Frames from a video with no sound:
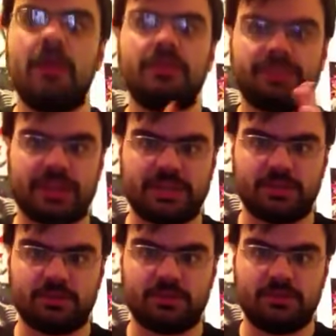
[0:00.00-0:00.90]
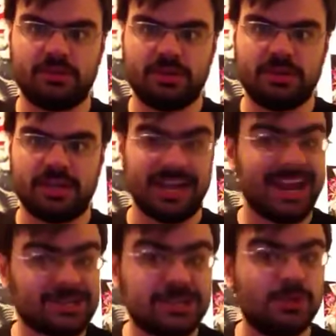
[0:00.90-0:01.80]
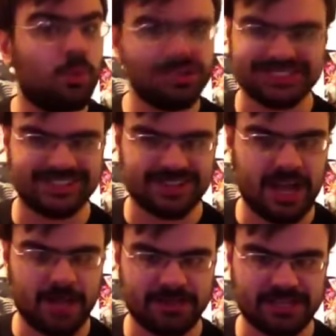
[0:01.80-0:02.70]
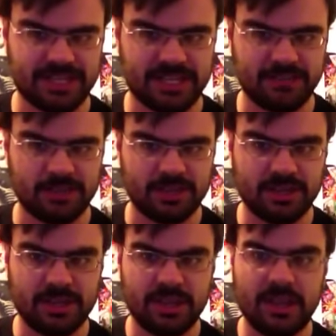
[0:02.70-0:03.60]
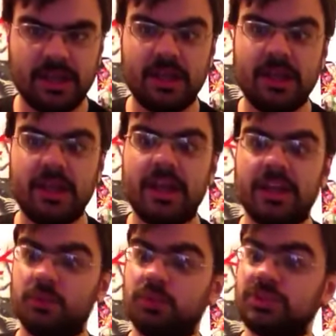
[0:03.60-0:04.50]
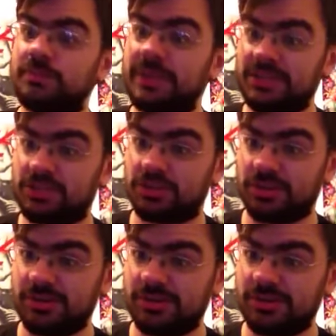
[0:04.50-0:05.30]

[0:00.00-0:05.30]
thank you. It actually wasn't a comment they gave me. It was a picture.